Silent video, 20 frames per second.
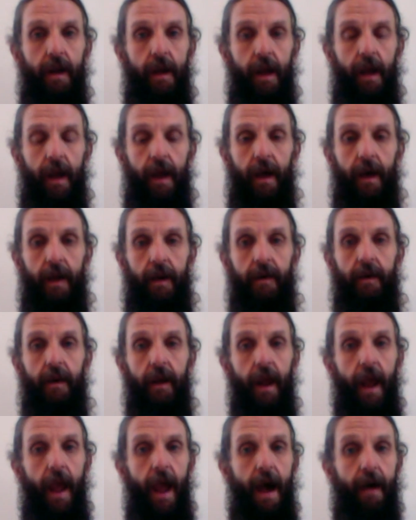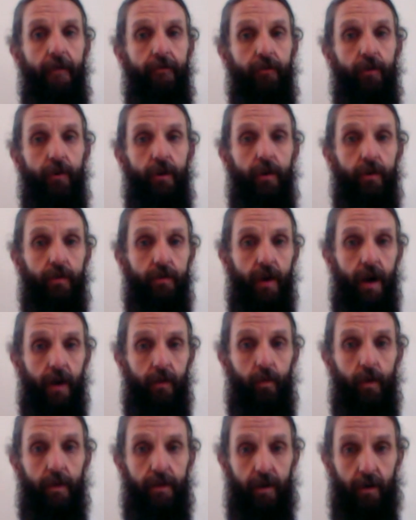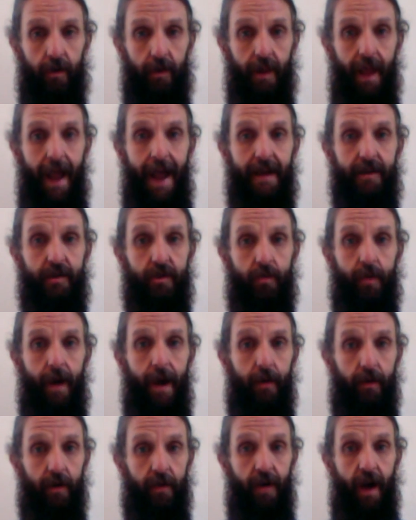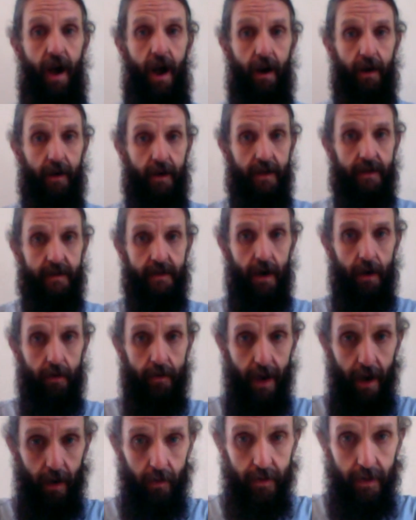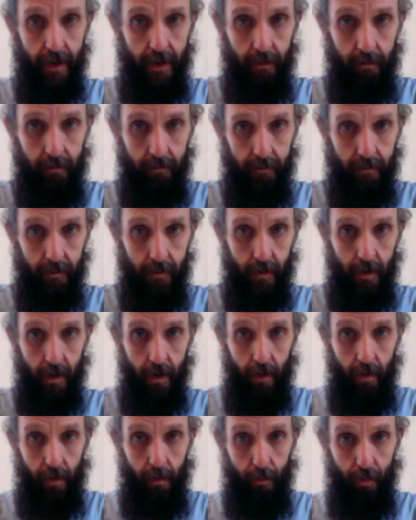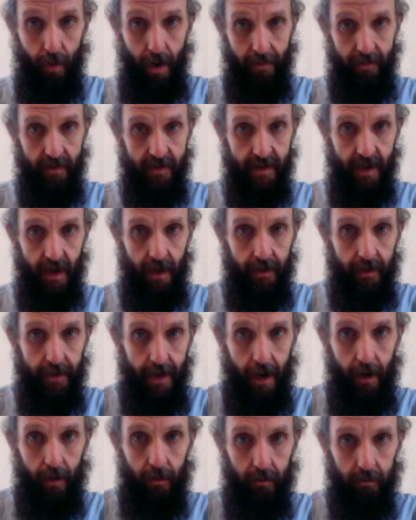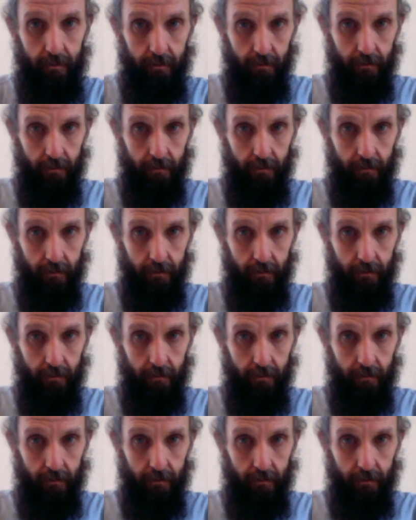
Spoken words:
and after you're done with your last round of Agni Sardauti, your breath is held out,